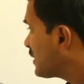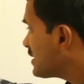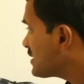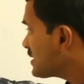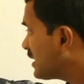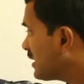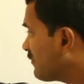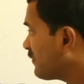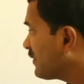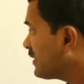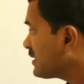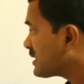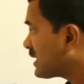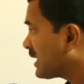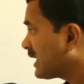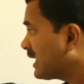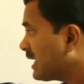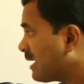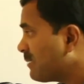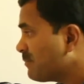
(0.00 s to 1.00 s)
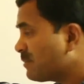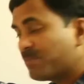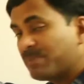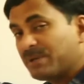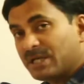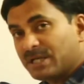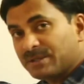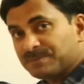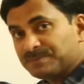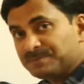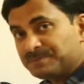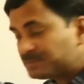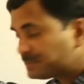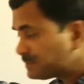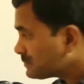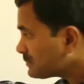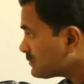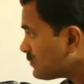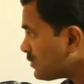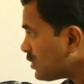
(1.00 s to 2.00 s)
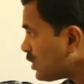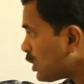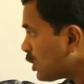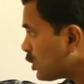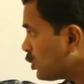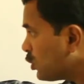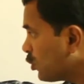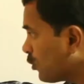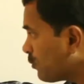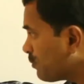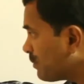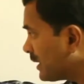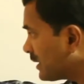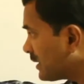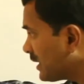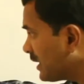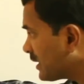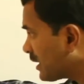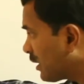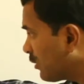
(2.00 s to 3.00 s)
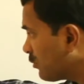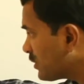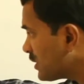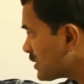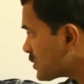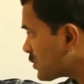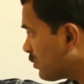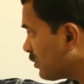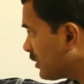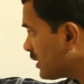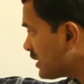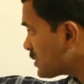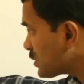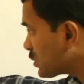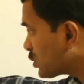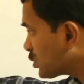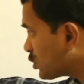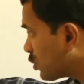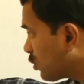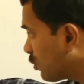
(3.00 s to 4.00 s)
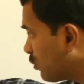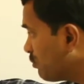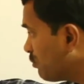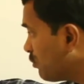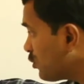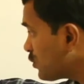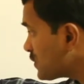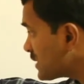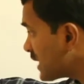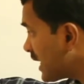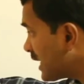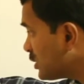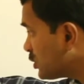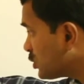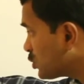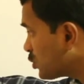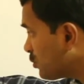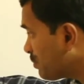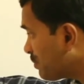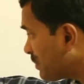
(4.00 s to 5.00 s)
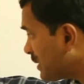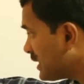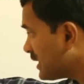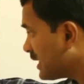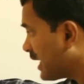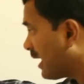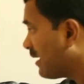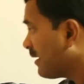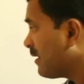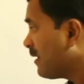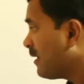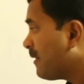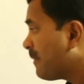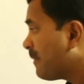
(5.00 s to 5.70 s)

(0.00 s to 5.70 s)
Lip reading: There is a difference. Again, I am repeating. Low platelet count is called as thrombocytopenia,